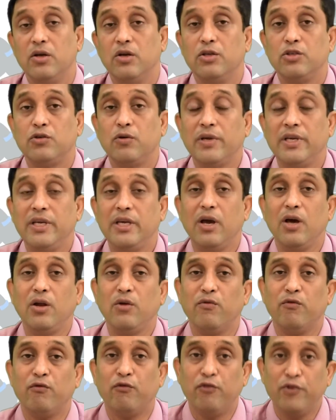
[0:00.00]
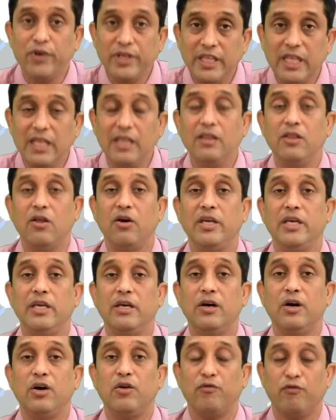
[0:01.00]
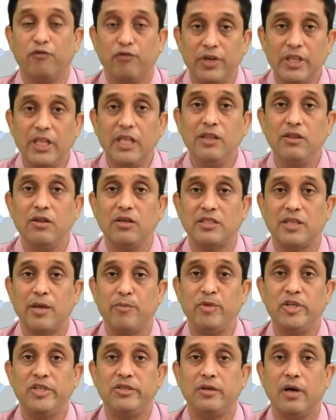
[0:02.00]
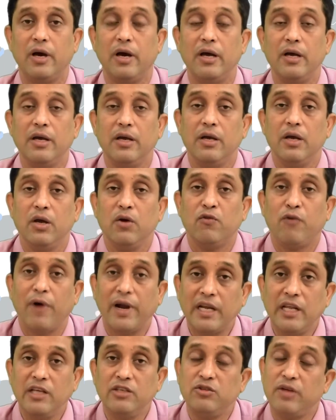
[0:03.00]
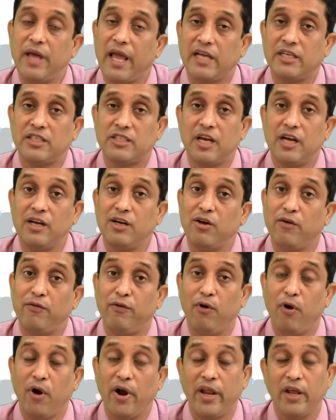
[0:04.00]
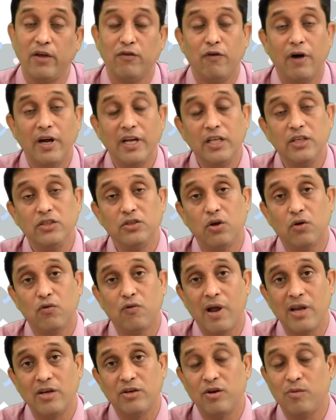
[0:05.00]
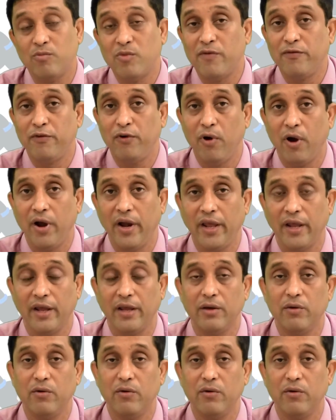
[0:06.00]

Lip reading: So, here within the year, within the semester, what is the extent of learning, what is the quantum of learning.